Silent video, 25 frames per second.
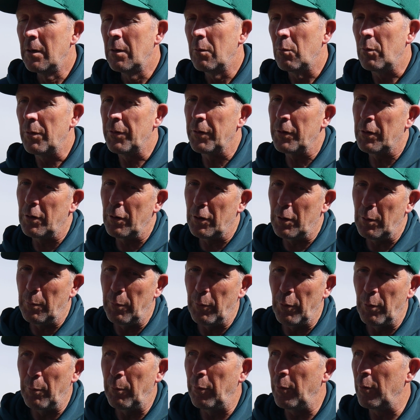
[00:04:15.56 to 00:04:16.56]
with the
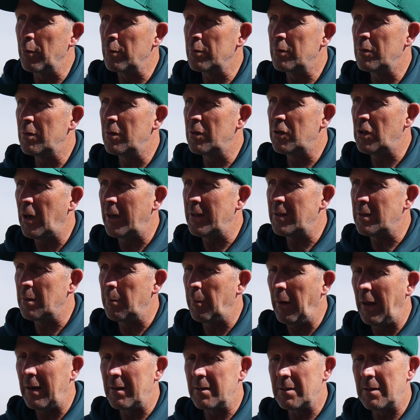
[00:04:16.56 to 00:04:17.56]
Kookaburra ball, change the
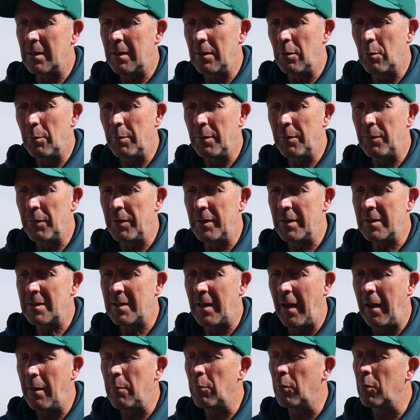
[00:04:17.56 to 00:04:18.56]
balance a little bit for this
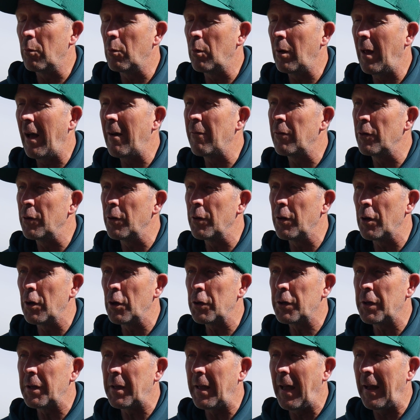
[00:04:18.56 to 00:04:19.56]
game. We'll have another
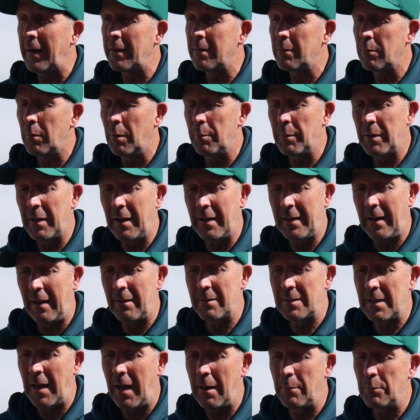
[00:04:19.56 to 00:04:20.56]
look again when we get
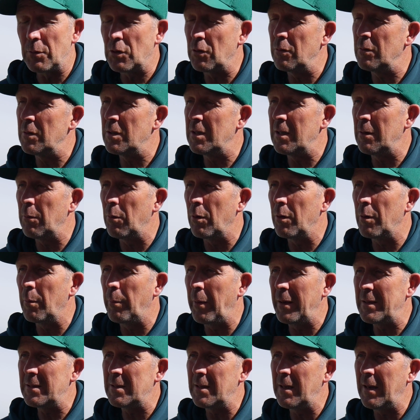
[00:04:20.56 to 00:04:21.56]
down to Hampshire and see what the
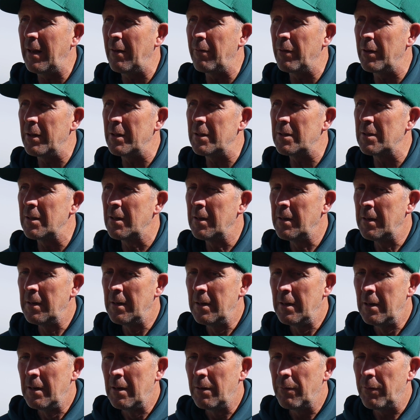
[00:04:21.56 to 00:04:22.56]
best 11 is
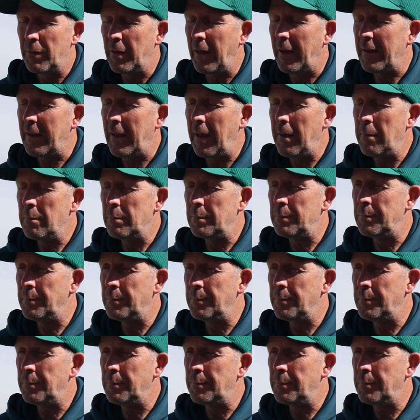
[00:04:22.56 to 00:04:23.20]
for that game.